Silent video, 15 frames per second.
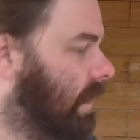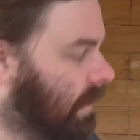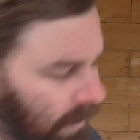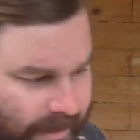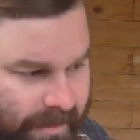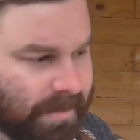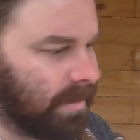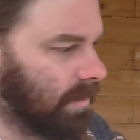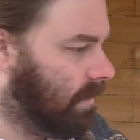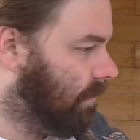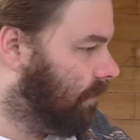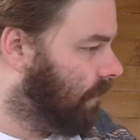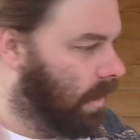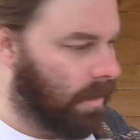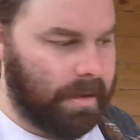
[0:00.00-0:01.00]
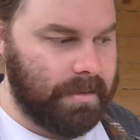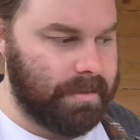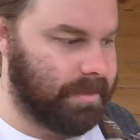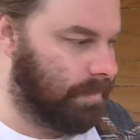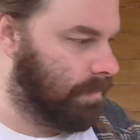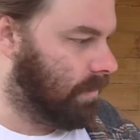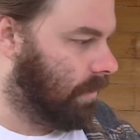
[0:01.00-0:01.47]
Links, follow,
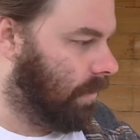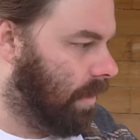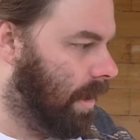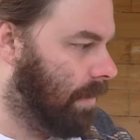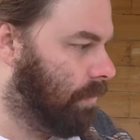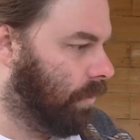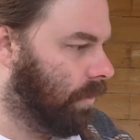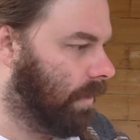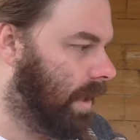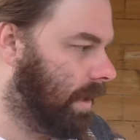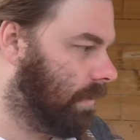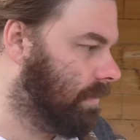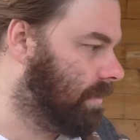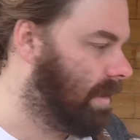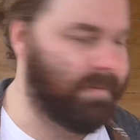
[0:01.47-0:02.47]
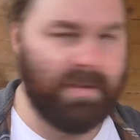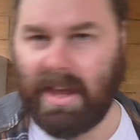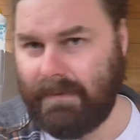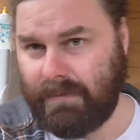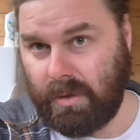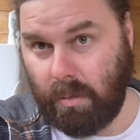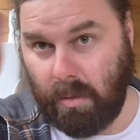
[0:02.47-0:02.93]
subscribe, all of that good
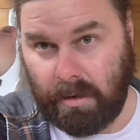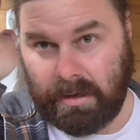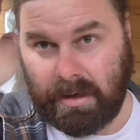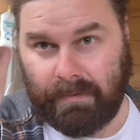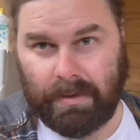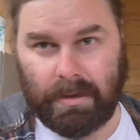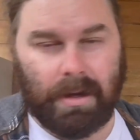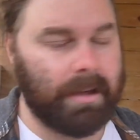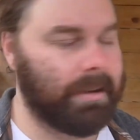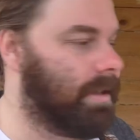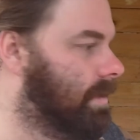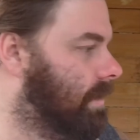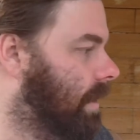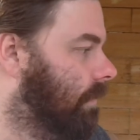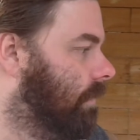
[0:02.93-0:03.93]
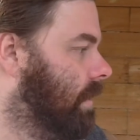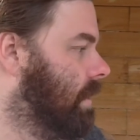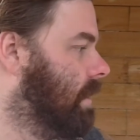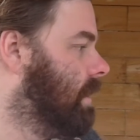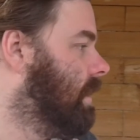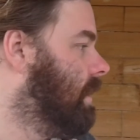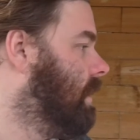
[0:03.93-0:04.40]
stuff if you want, if you like this
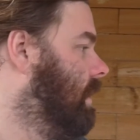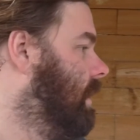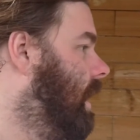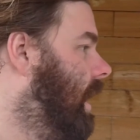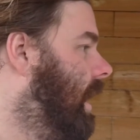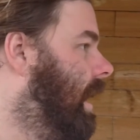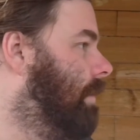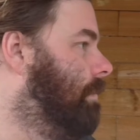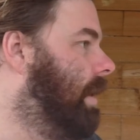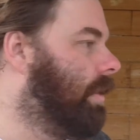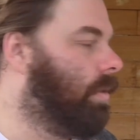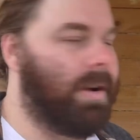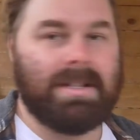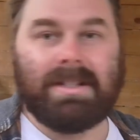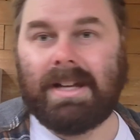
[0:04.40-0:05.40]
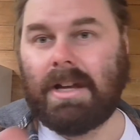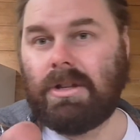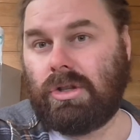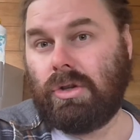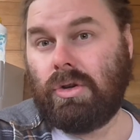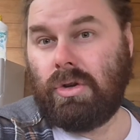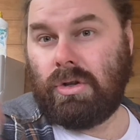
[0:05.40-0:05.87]
stuff. Otherwise, stay
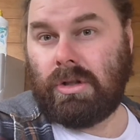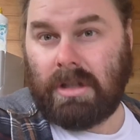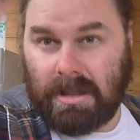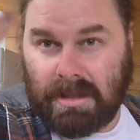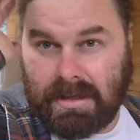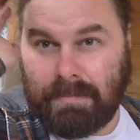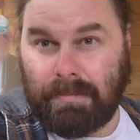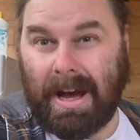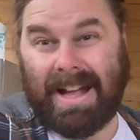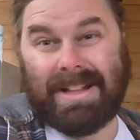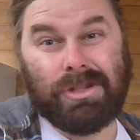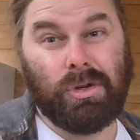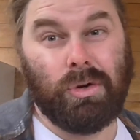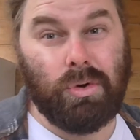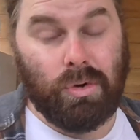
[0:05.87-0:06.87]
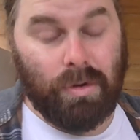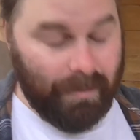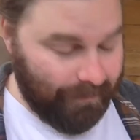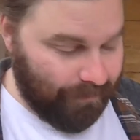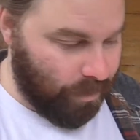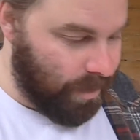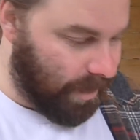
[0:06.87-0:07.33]
tuned. Part 2,
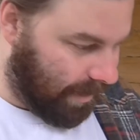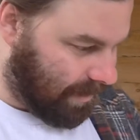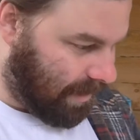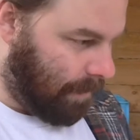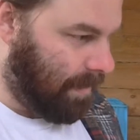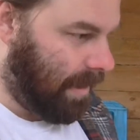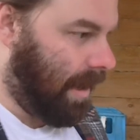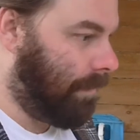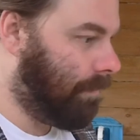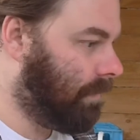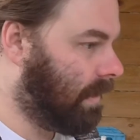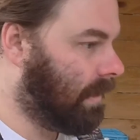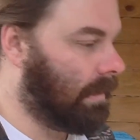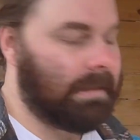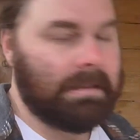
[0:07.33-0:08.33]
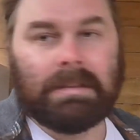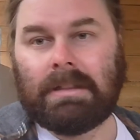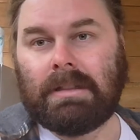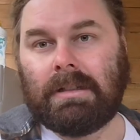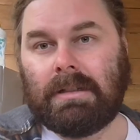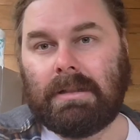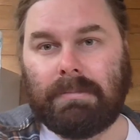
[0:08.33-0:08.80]
fruiting's coming up.
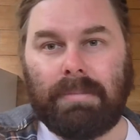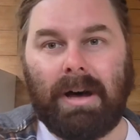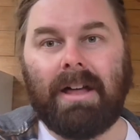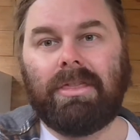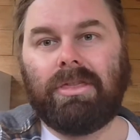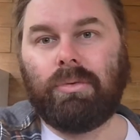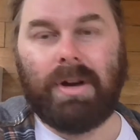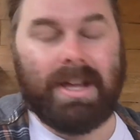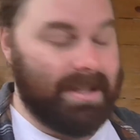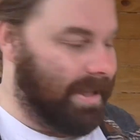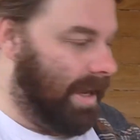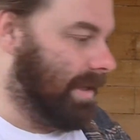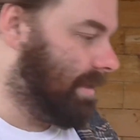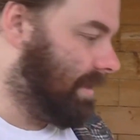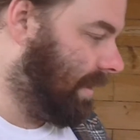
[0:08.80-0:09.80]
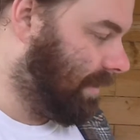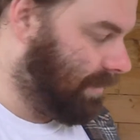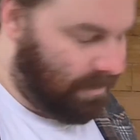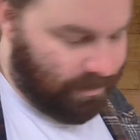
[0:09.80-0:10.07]
Part 3, tasting